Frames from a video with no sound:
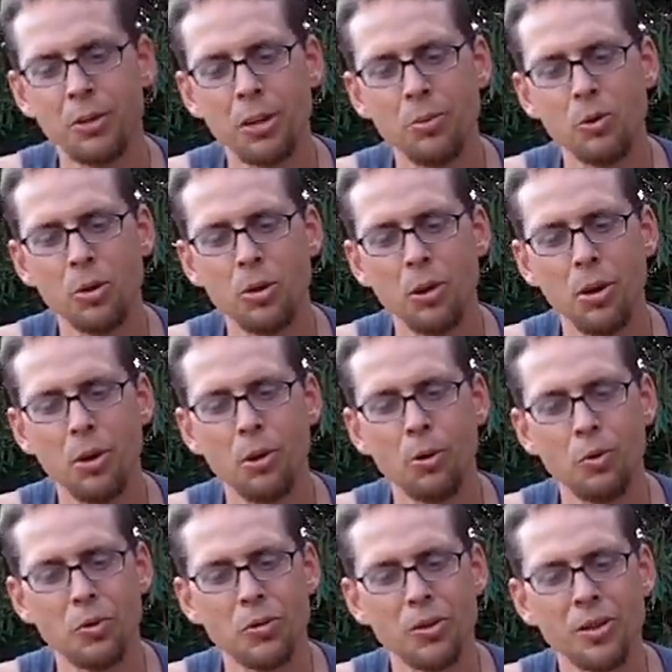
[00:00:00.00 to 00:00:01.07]
we need more
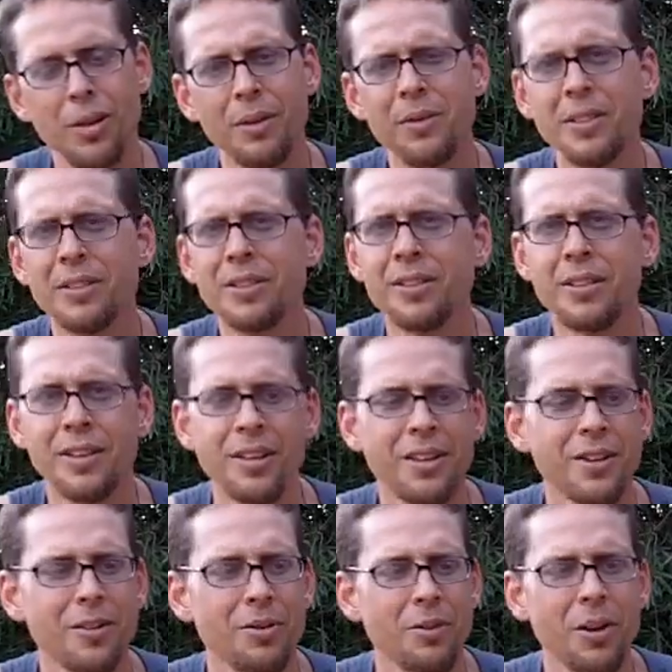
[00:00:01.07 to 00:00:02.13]
cloves. I mean,
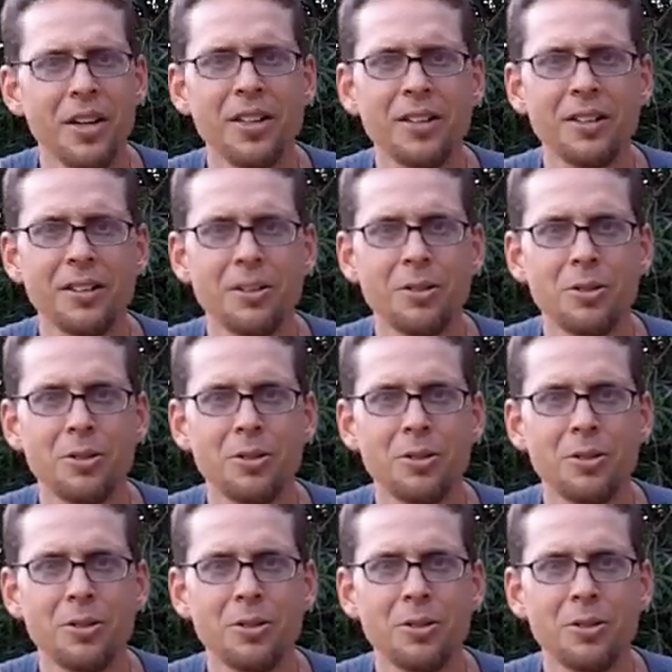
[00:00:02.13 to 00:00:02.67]
right?